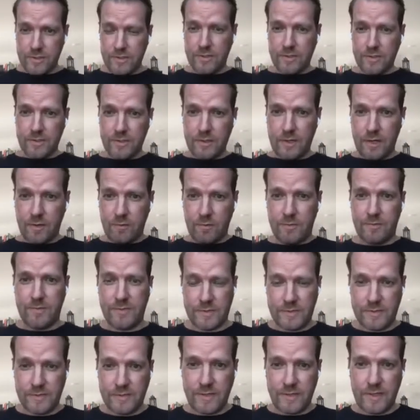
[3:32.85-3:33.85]
our
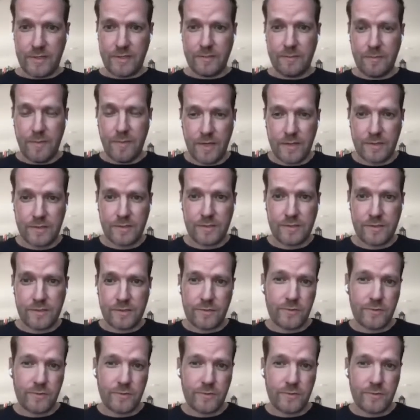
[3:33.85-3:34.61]
business at the market